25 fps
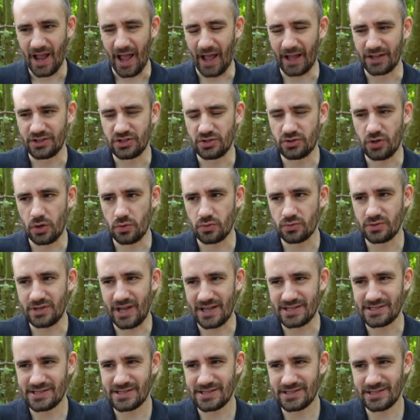and you don't
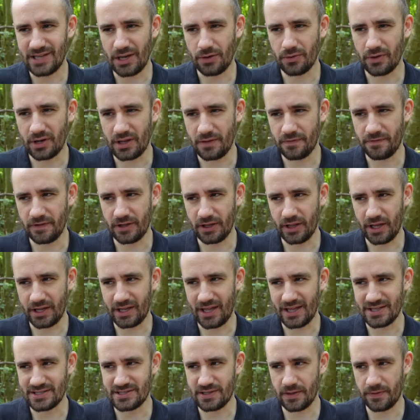necessarily feel
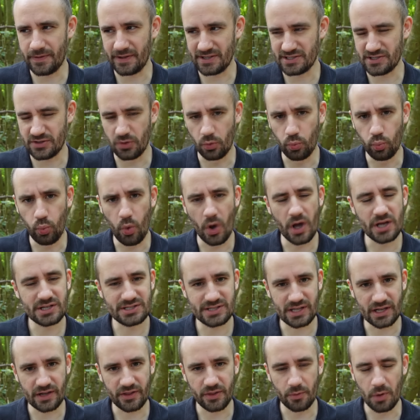like it's the
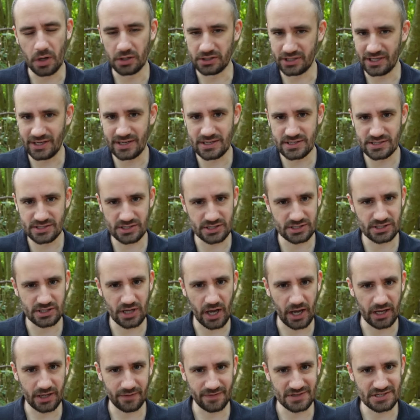worst thing in the world. It is just
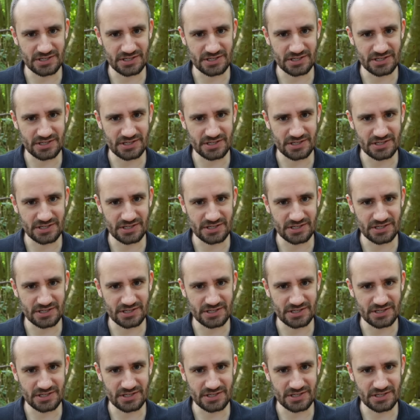kind of a